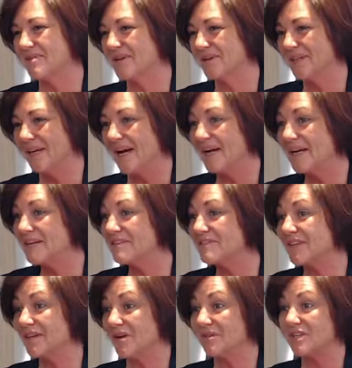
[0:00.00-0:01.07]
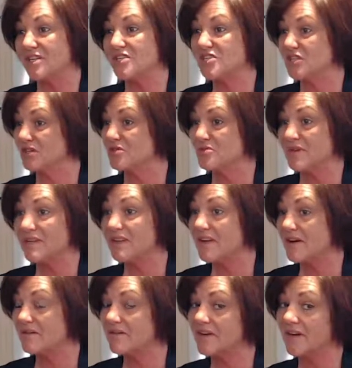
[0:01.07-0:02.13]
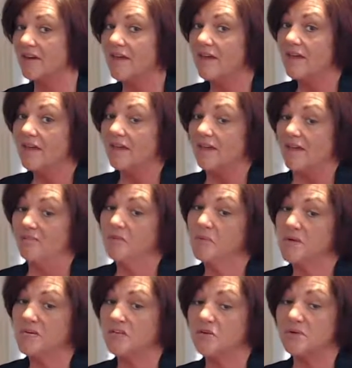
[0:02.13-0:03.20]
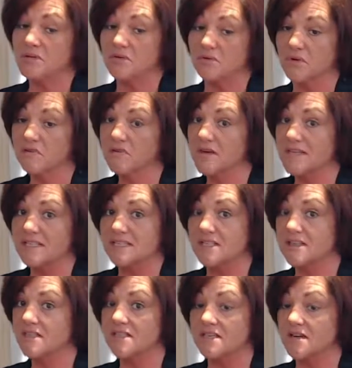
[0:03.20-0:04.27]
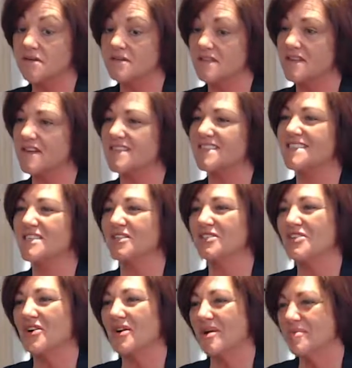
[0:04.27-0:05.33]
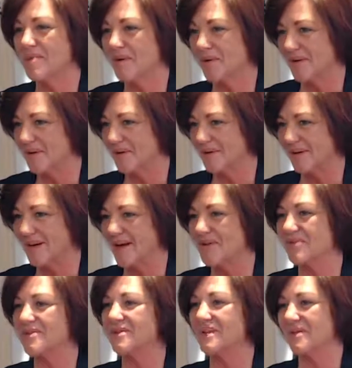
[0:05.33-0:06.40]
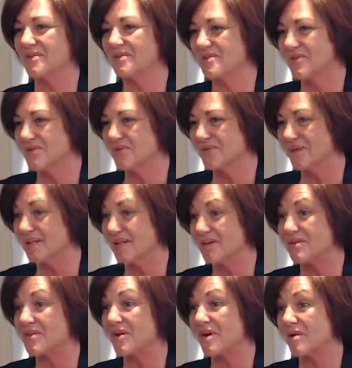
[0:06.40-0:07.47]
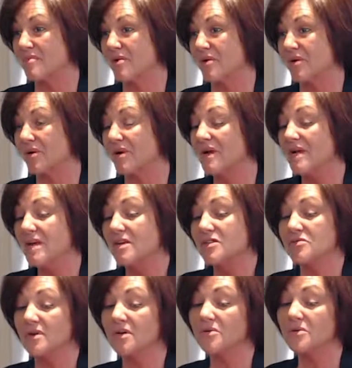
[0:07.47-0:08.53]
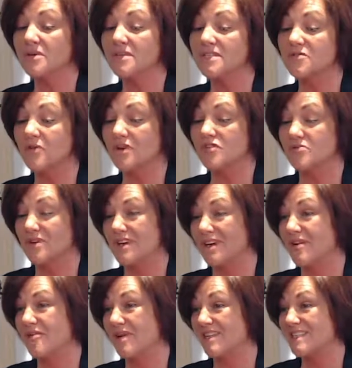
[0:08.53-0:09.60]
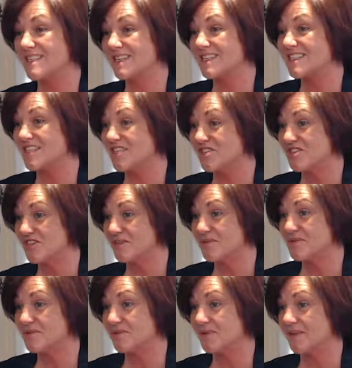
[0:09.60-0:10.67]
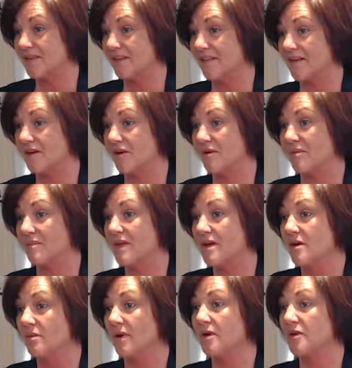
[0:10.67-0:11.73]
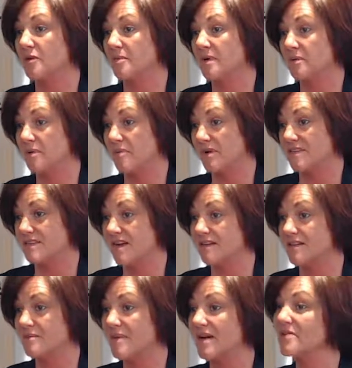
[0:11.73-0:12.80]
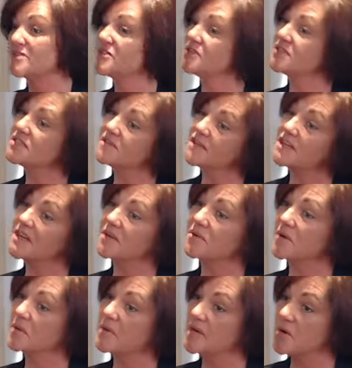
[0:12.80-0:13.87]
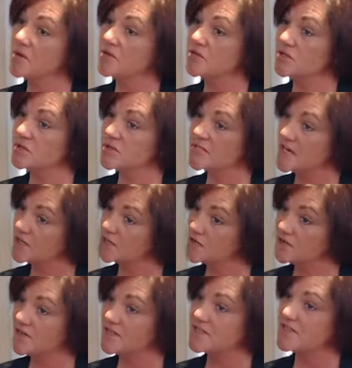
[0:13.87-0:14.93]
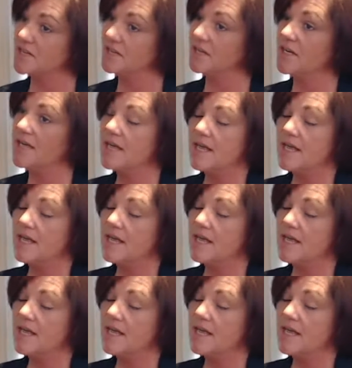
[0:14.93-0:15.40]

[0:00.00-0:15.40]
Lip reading: Adaura alive and all these children there. Everybody knew Adaura for like 6 years and they still talk about her. And I go to their school and they talk about her. So Adaura is graduating grade 6 this year. And we're going to be represented by a certificate when we go to Central this year.